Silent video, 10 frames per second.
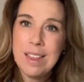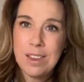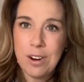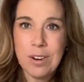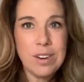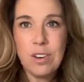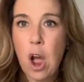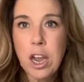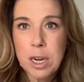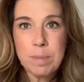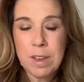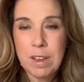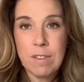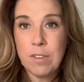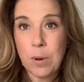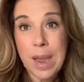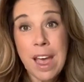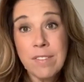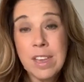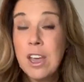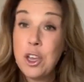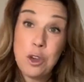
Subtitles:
they're not gonna be very heavy.